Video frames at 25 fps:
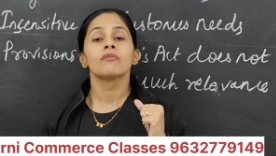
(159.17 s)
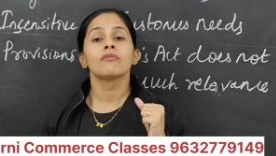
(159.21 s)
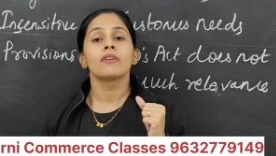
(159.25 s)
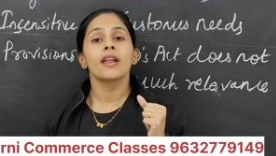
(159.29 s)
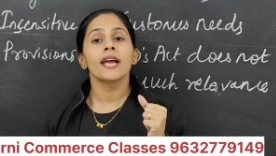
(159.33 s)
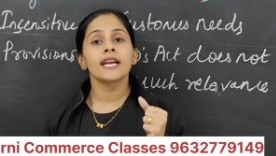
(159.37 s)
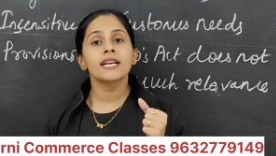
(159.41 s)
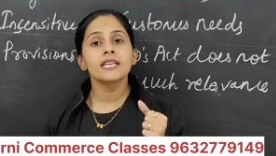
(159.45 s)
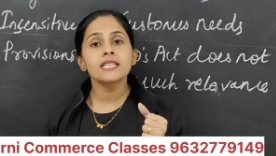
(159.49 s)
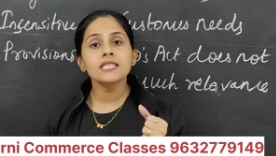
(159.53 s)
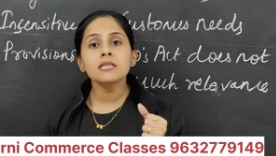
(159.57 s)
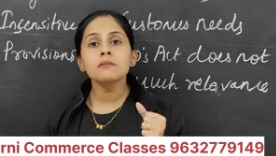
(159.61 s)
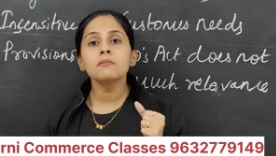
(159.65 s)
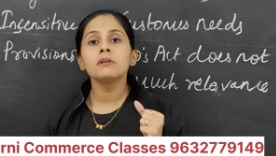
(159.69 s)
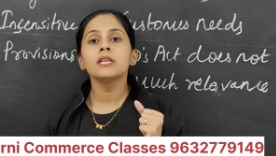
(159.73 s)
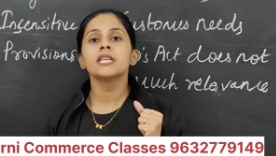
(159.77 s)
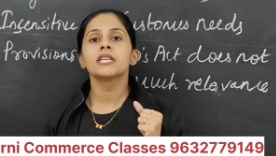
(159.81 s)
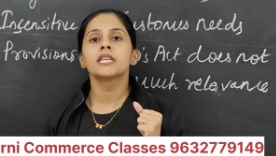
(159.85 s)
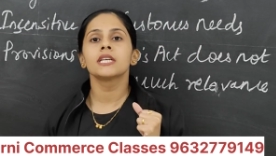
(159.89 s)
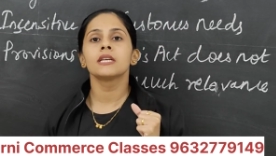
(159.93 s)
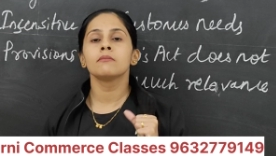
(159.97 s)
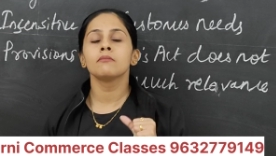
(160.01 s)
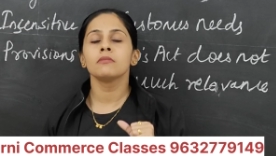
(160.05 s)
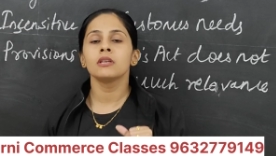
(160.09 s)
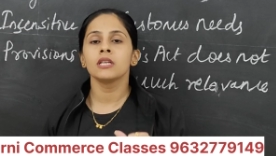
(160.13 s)

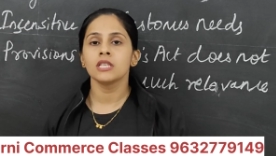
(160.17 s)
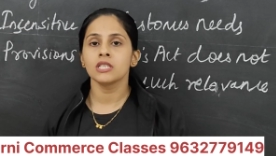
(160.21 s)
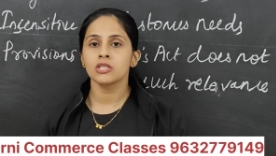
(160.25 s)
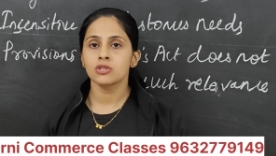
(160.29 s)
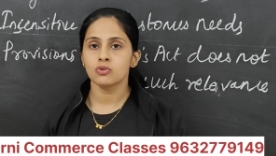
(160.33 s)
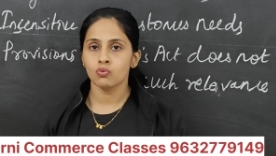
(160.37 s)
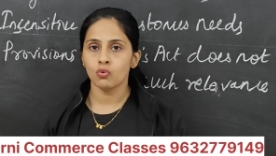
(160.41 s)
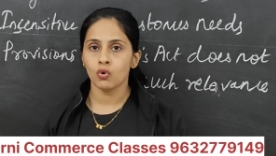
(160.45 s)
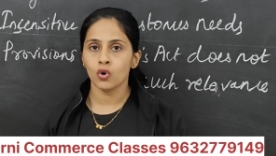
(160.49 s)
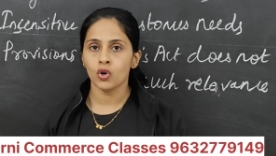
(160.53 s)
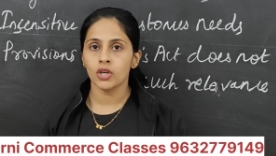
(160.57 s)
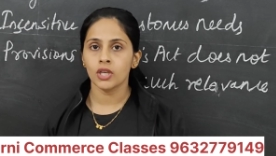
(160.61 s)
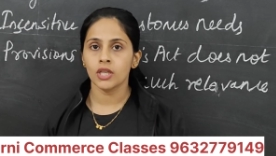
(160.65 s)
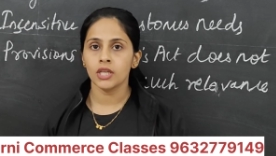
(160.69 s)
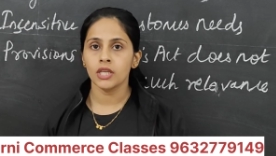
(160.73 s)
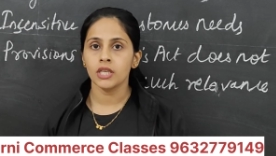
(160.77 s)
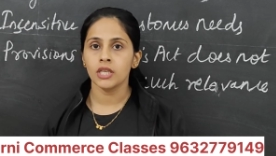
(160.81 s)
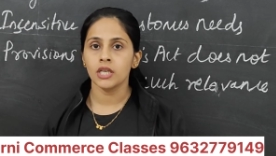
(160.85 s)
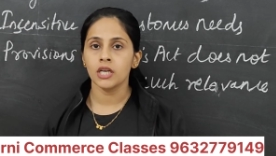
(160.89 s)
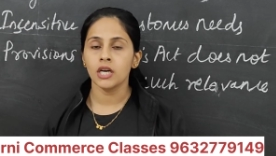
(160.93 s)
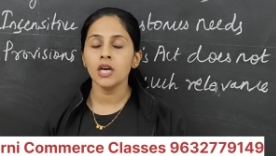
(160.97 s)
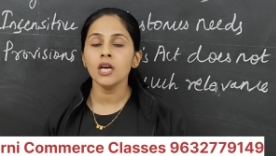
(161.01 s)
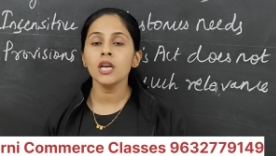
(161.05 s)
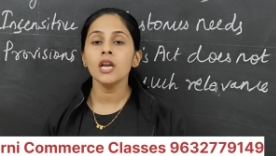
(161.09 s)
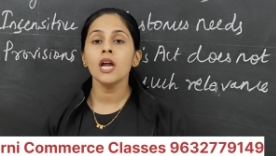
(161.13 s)
Flexibility means what
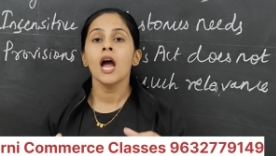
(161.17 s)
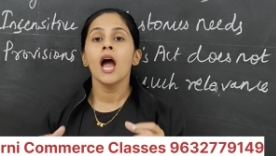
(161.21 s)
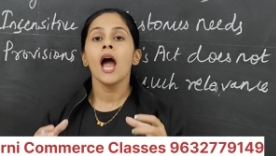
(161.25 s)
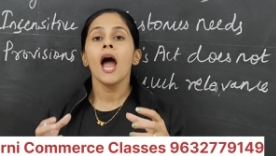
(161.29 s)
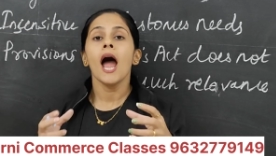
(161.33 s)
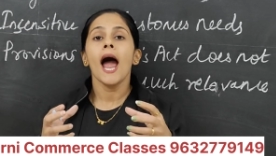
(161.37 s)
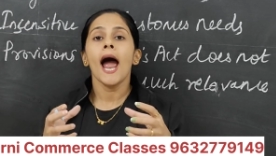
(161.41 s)
here?